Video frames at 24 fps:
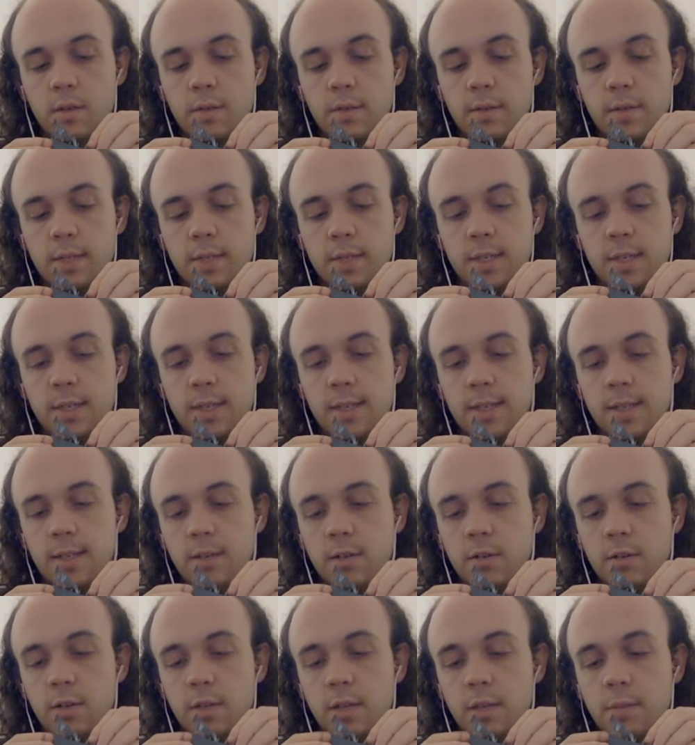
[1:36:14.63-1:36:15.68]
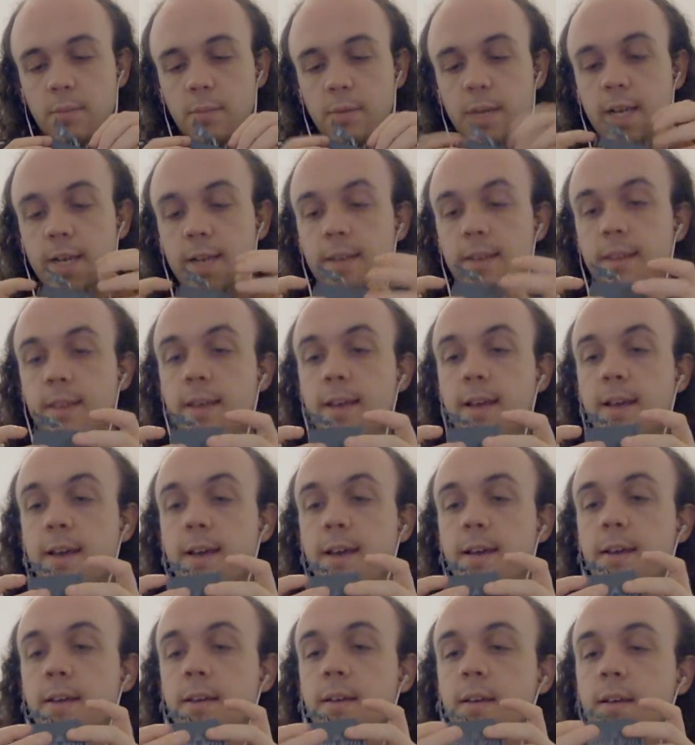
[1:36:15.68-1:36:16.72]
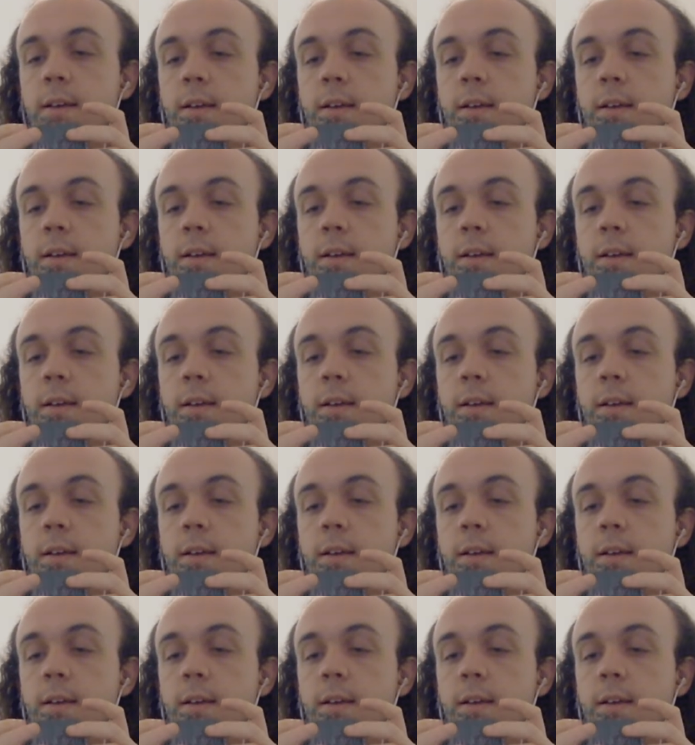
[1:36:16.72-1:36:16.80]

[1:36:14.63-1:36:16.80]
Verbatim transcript: Stick that on at the back there.